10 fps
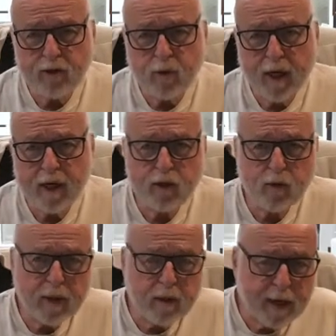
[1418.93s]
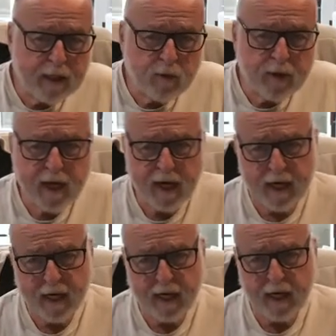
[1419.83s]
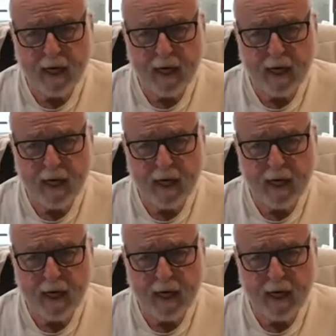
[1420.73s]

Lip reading: Or what do I do with the patient with a headache?